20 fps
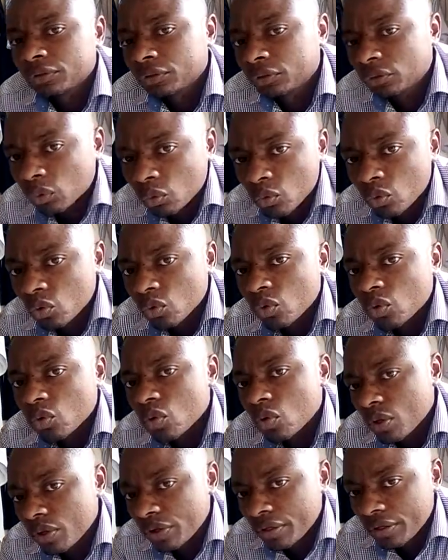to
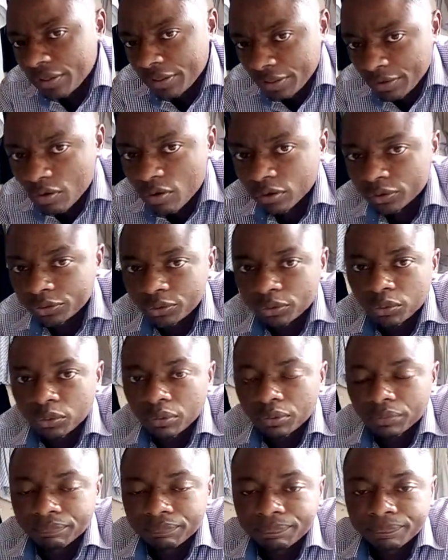
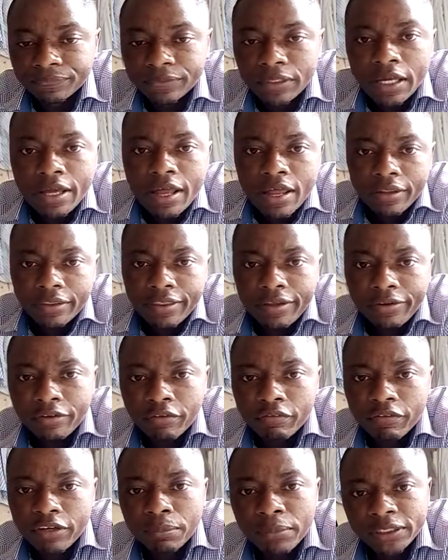ergosterol. Thank
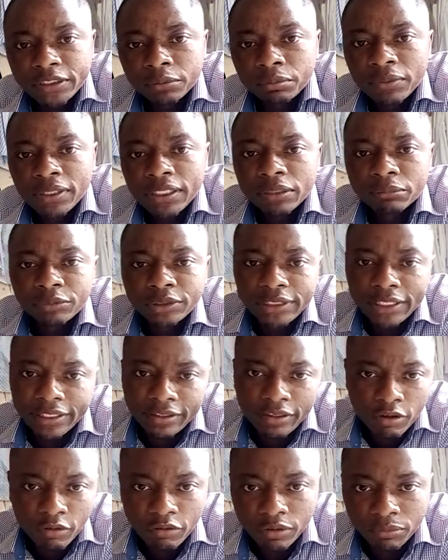you very much. My name is
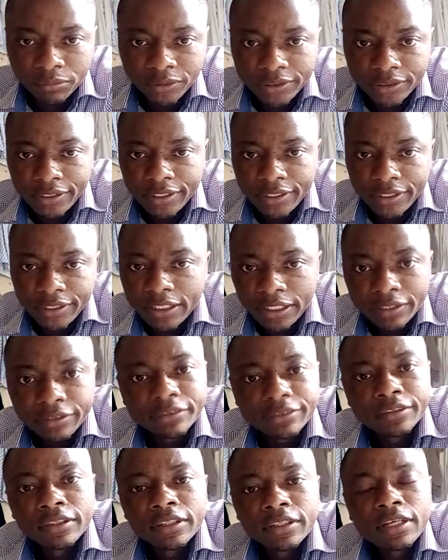Kelvin Musendeka.
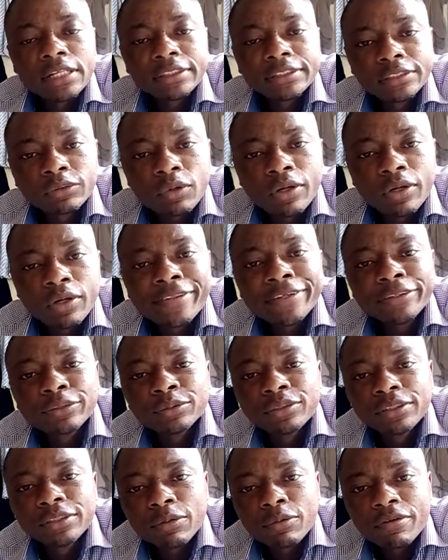I just wanted
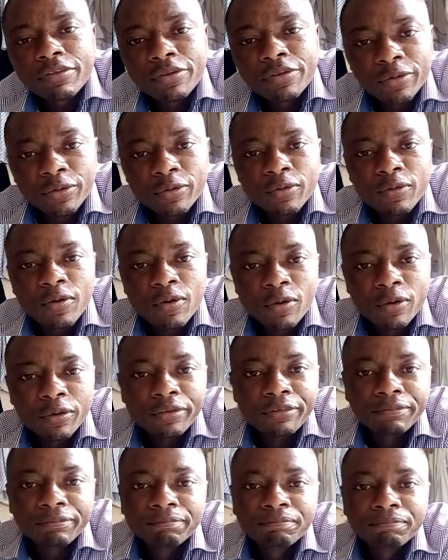to share with you
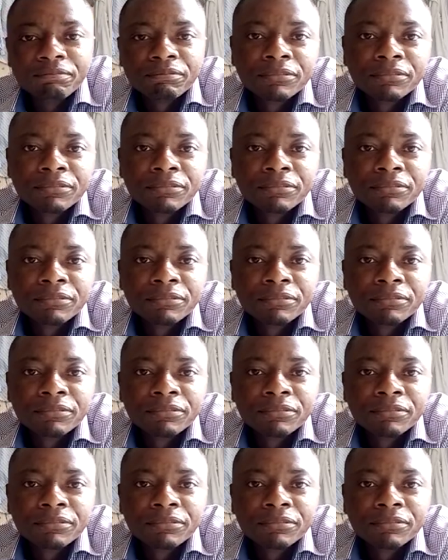on